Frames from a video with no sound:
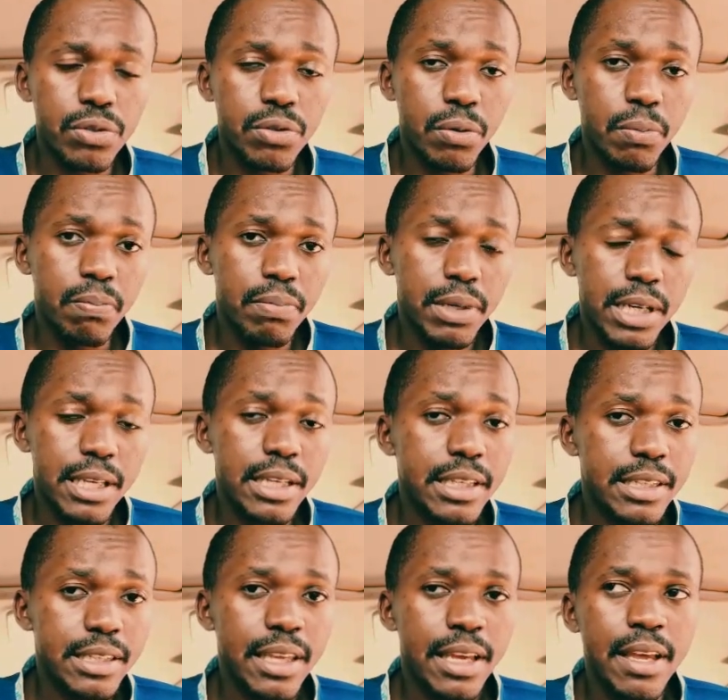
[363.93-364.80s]
So
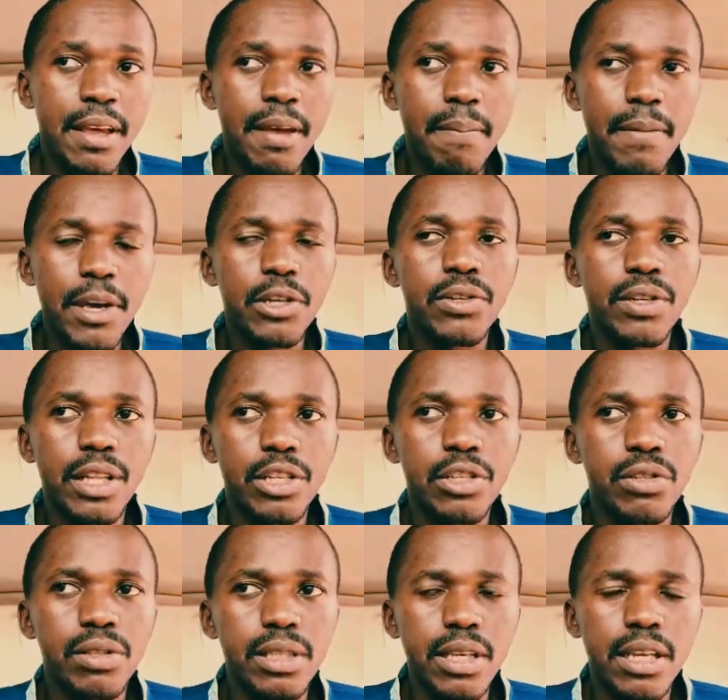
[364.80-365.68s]
please make sure
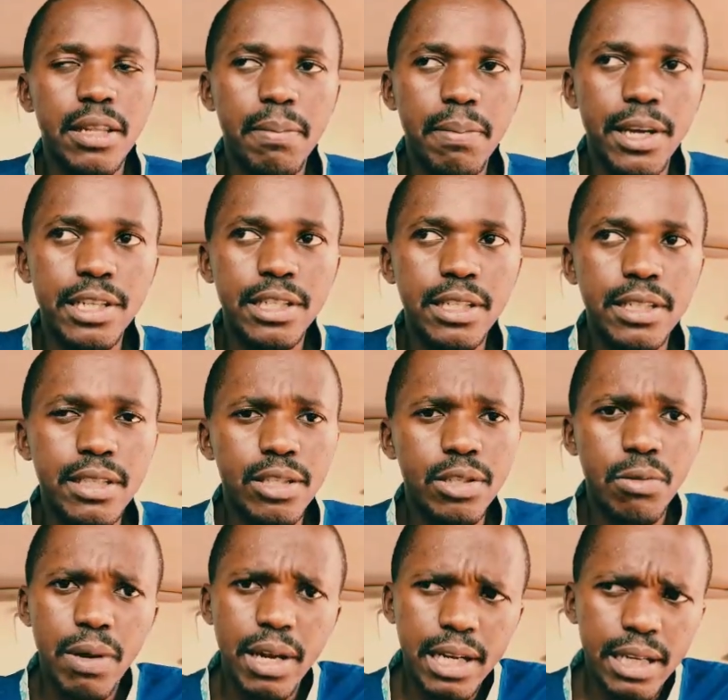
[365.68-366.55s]
that you see the patients
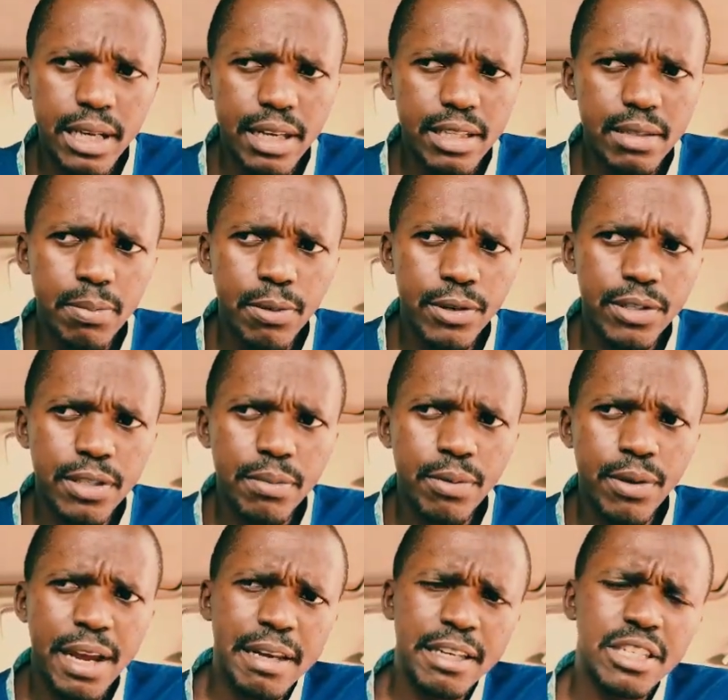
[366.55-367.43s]
as quickly as
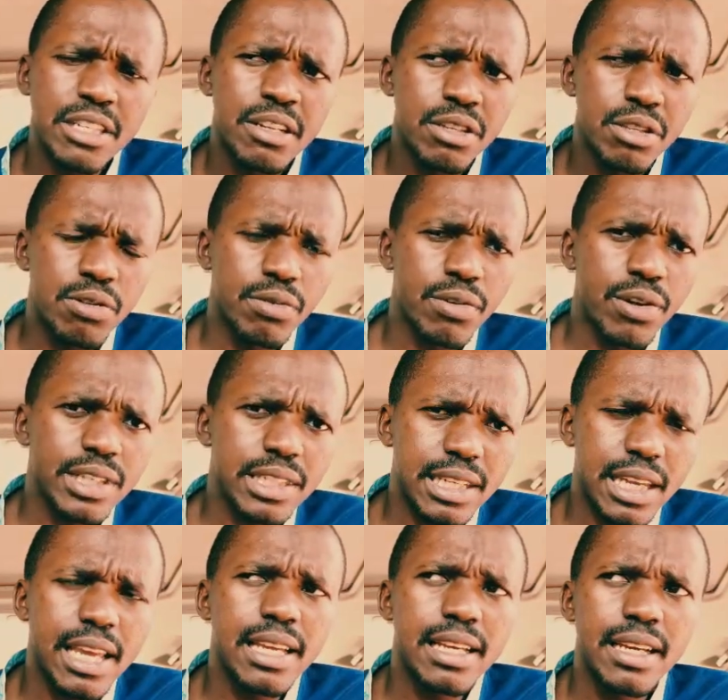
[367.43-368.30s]
possible, and do
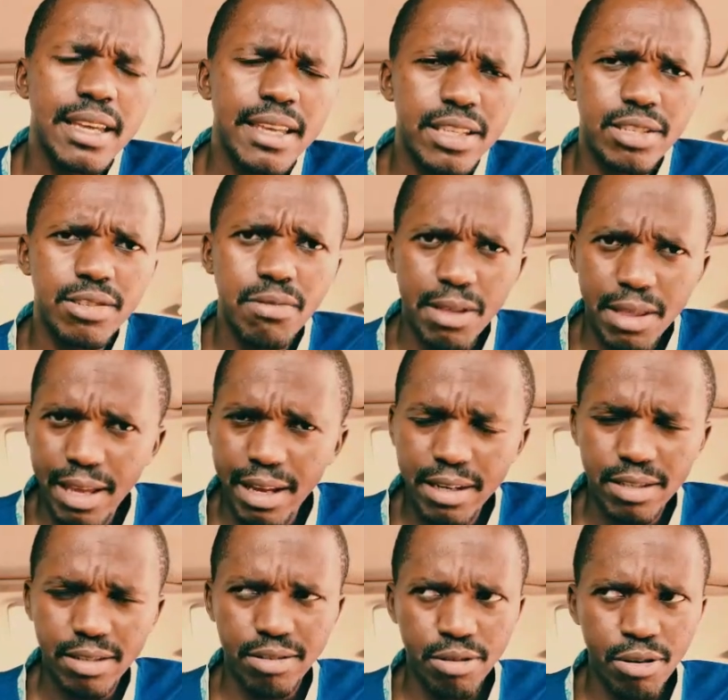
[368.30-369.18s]
not take history
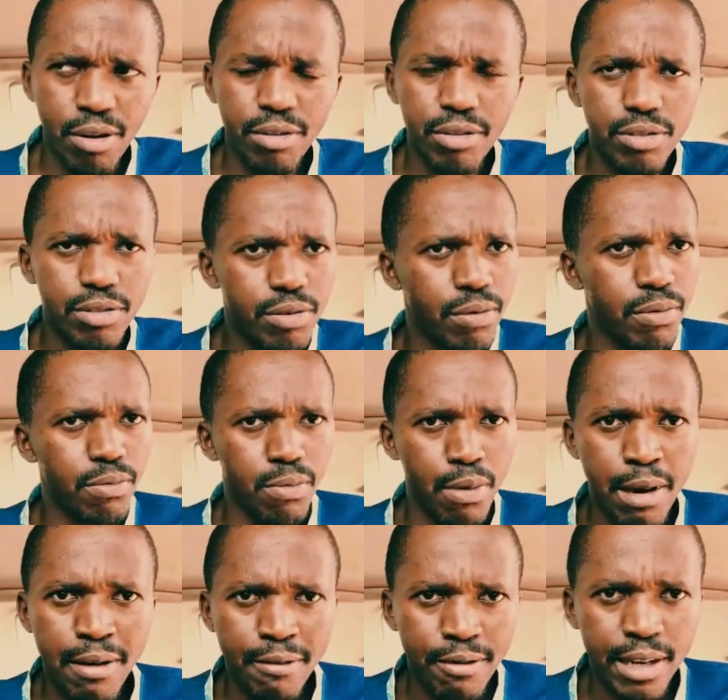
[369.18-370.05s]
that is not so
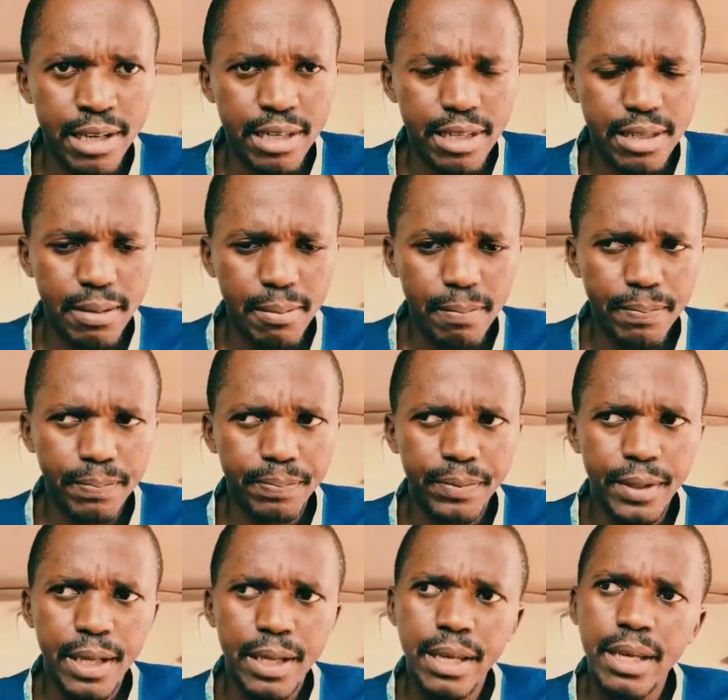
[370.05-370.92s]
relevant.
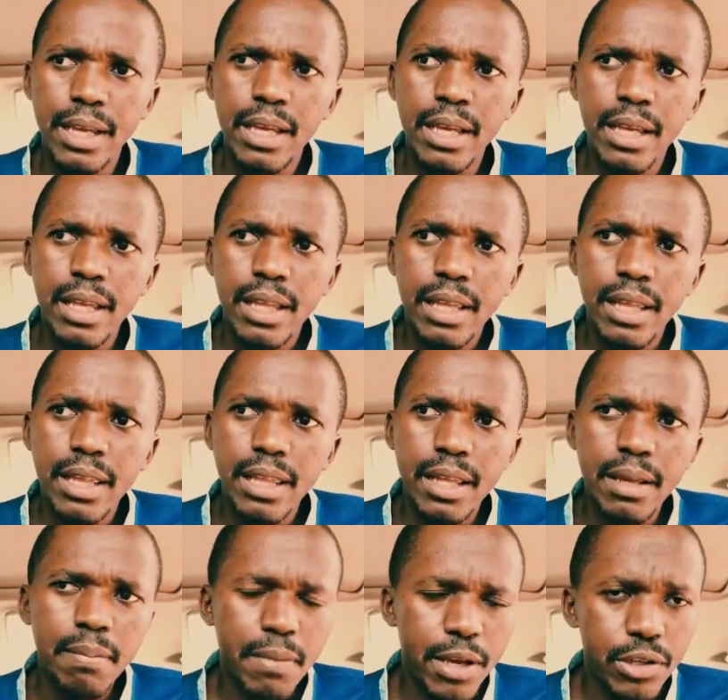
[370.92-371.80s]

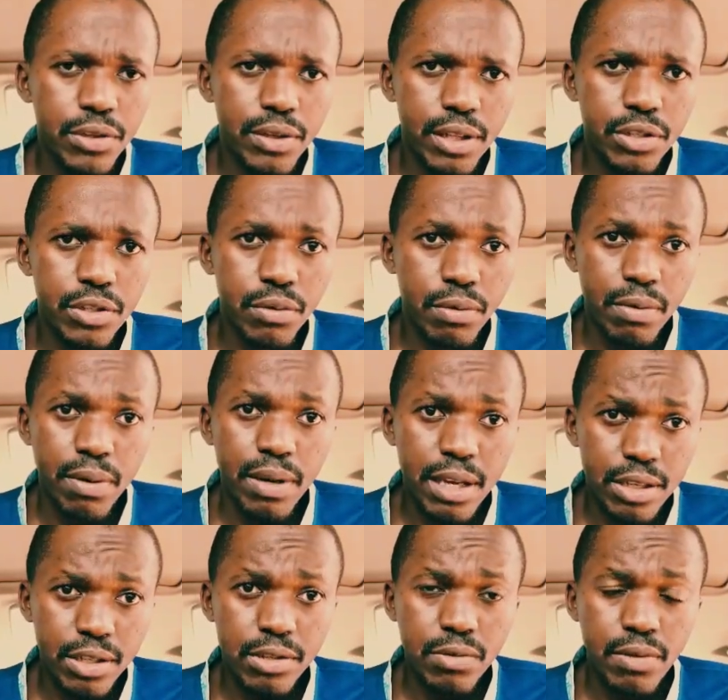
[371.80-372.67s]
And then make sure that your
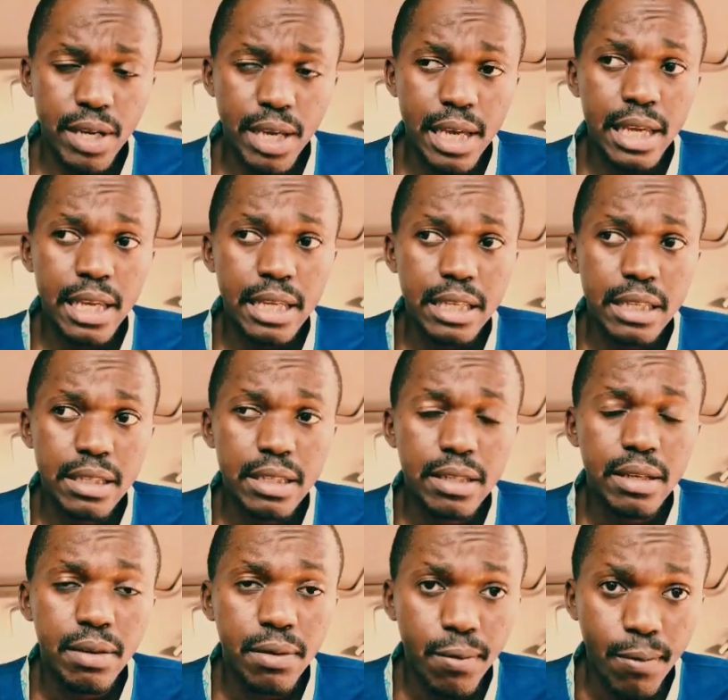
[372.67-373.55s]
history
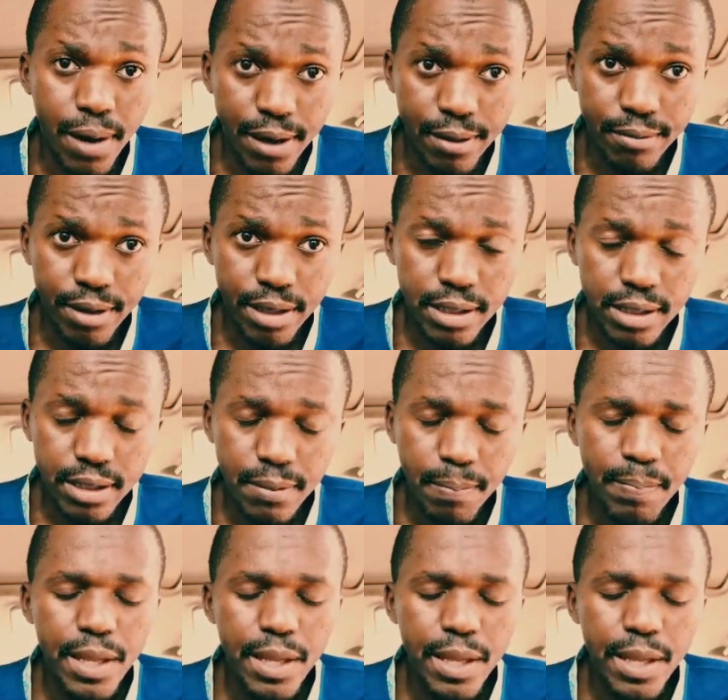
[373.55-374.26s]
is relevant.